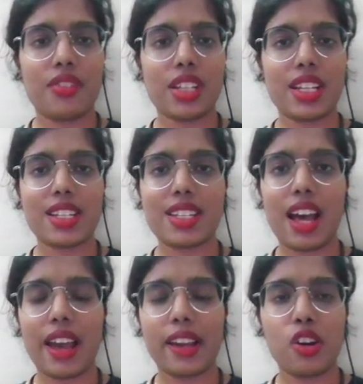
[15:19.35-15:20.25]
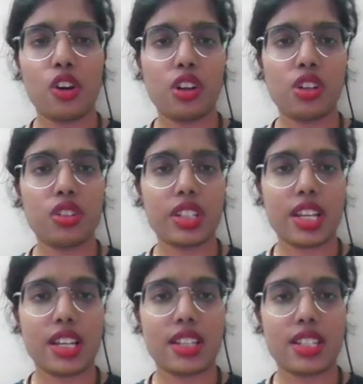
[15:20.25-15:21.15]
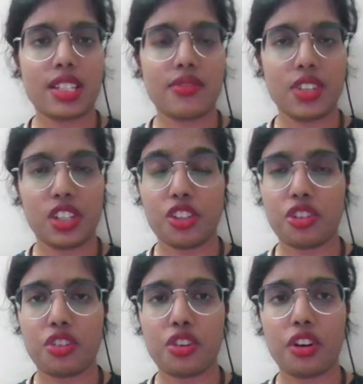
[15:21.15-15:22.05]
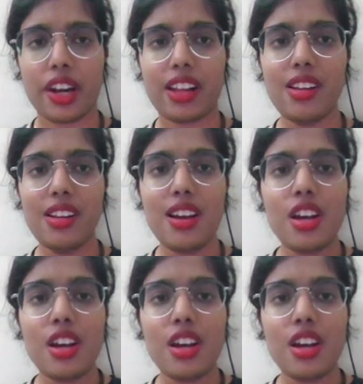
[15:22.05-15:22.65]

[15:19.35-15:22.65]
with this I conclude this video tutorial.